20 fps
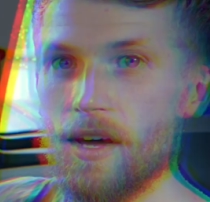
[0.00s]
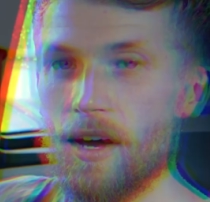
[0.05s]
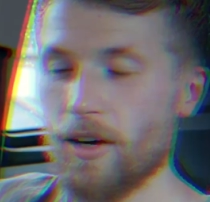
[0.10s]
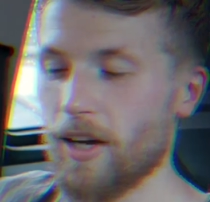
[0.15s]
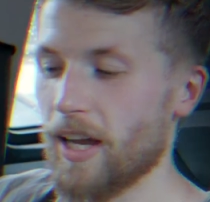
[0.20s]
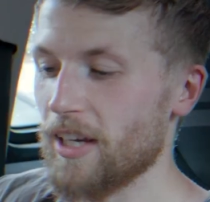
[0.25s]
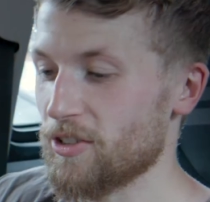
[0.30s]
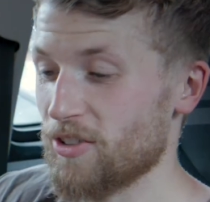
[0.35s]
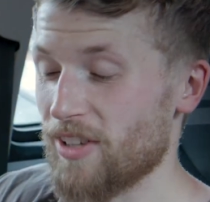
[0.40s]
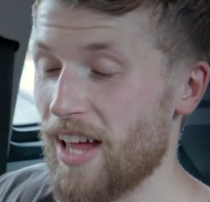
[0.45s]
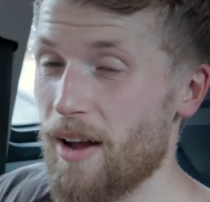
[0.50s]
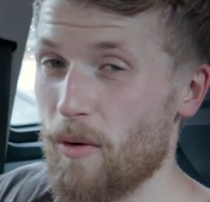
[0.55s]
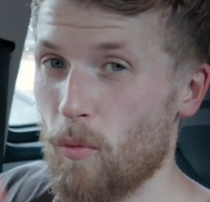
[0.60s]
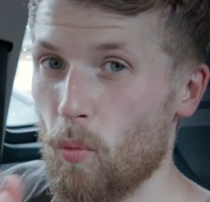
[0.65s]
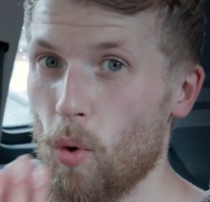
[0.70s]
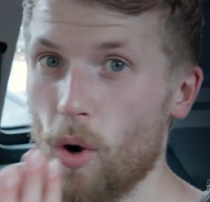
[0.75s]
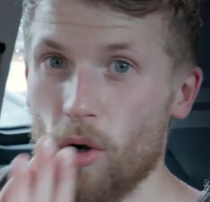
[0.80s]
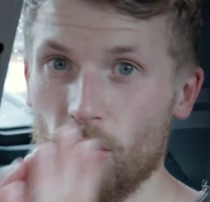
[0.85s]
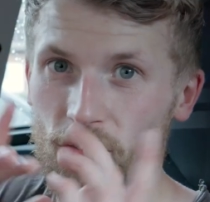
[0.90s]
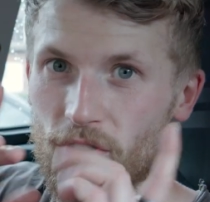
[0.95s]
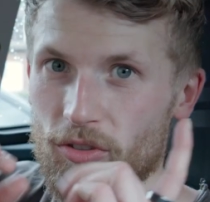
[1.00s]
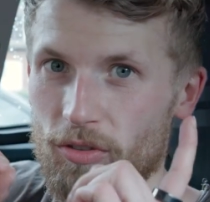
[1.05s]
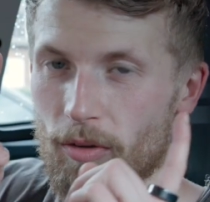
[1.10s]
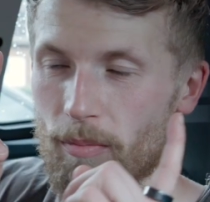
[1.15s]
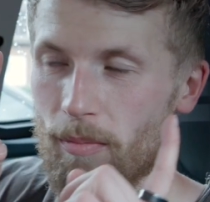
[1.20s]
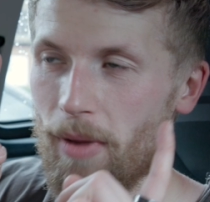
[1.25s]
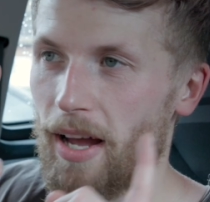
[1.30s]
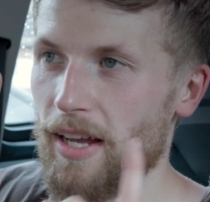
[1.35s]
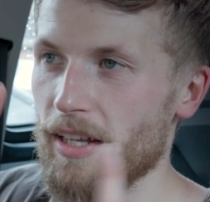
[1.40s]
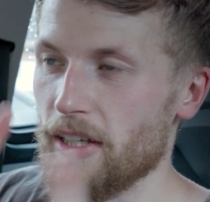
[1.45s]
Okay, so that was
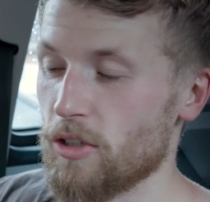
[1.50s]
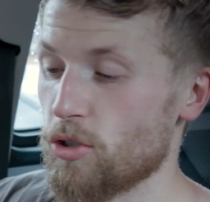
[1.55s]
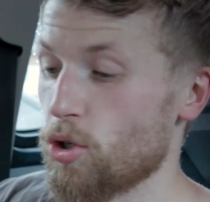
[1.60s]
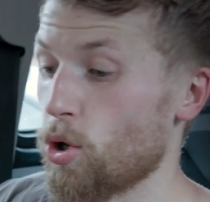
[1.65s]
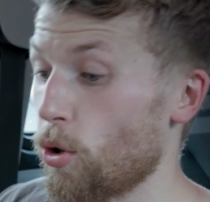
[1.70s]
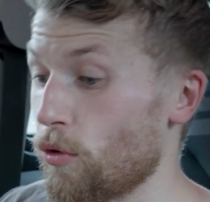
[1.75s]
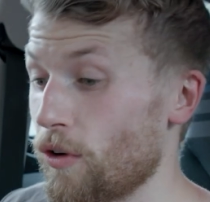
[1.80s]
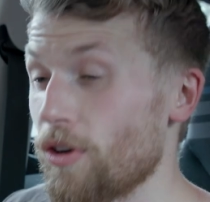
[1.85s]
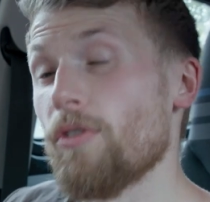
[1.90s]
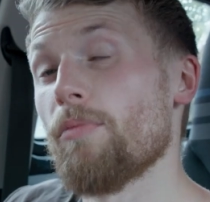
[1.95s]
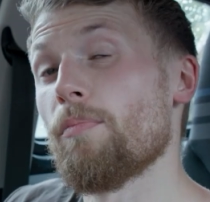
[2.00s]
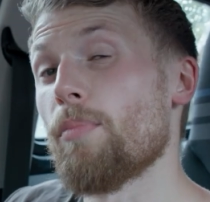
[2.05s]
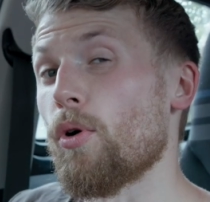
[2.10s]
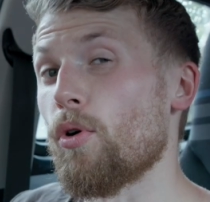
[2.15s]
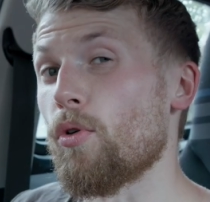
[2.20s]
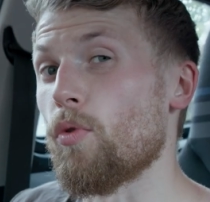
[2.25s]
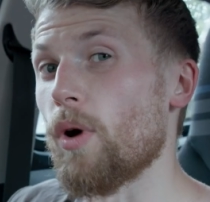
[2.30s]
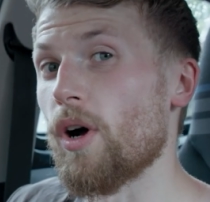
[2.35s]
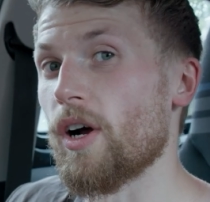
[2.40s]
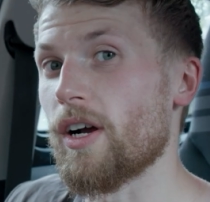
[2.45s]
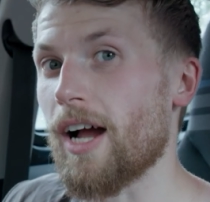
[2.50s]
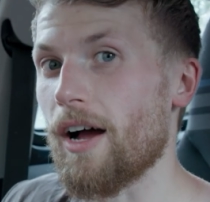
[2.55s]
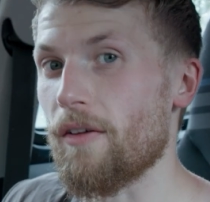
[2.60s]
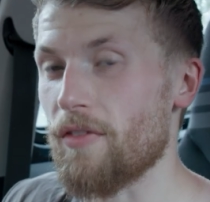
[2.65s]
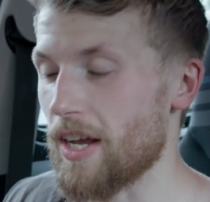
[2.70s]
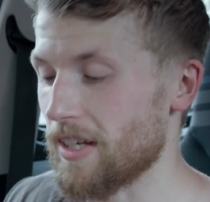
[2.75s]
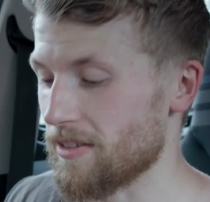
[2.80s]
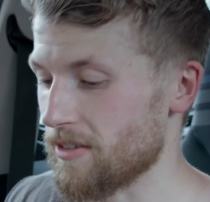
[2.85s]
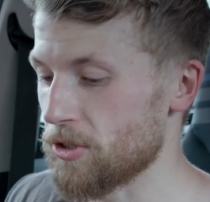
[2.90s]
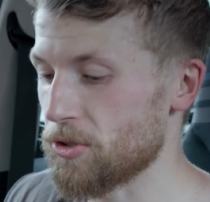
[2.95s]
my current pull workout.
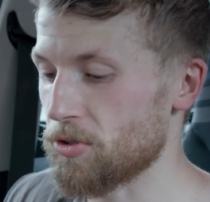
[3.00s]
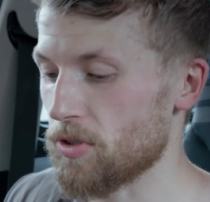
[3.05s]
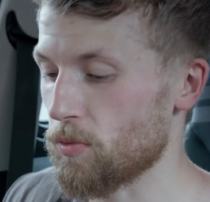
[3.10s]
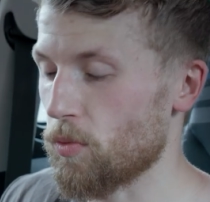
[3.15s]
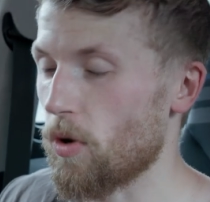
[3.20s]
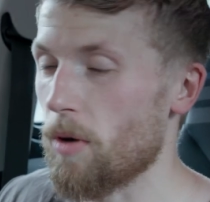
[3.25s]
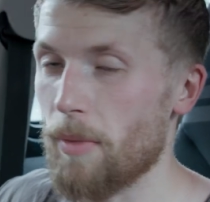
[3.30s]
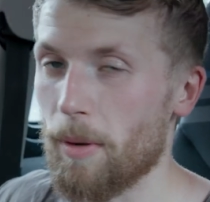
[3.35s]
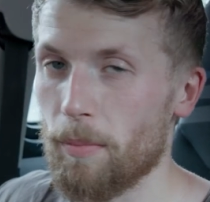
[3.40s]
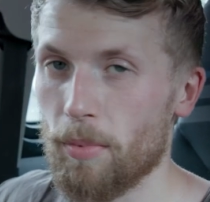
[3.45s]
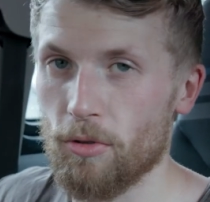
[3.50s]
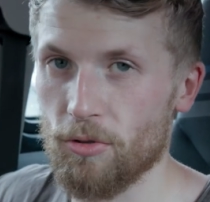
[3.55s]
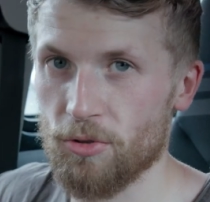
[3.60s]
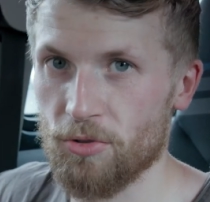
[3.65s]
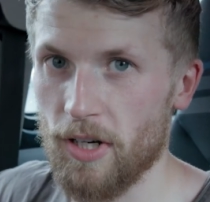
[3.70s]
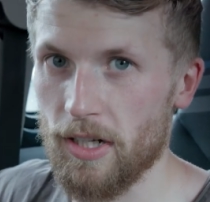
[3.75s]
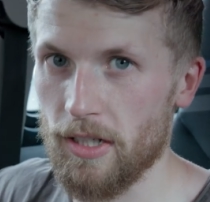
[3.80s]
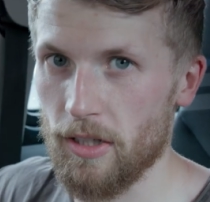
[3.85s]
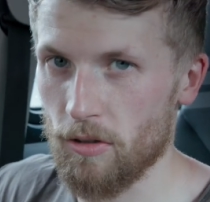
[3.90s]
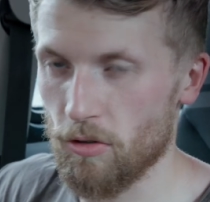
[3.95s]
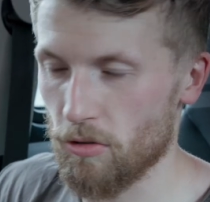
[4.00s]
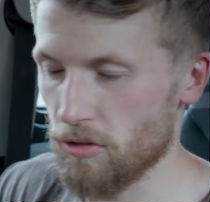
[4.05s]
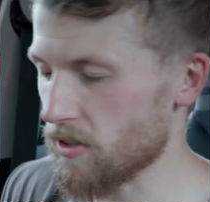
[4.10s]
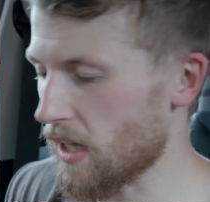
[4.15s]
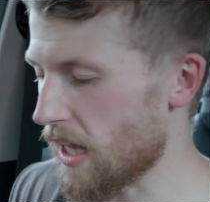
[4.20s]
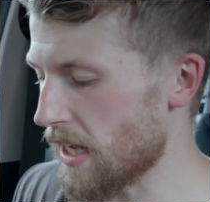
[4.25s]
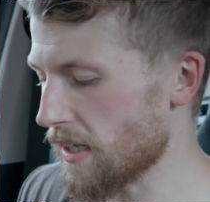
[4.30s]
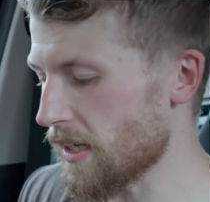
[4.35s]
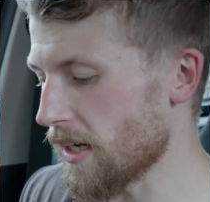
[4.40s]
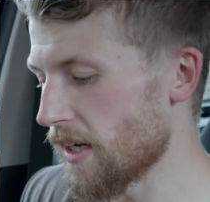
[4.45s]
That is literally what my pull training looks
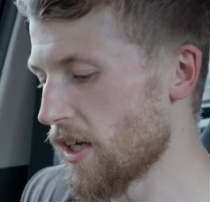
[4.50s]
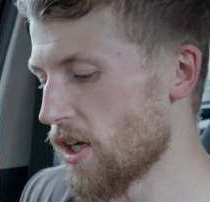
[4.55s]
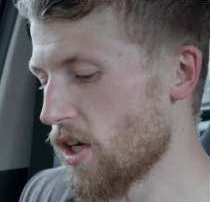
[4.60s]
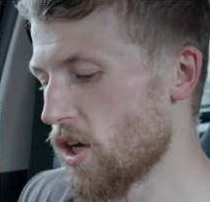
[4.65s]
like.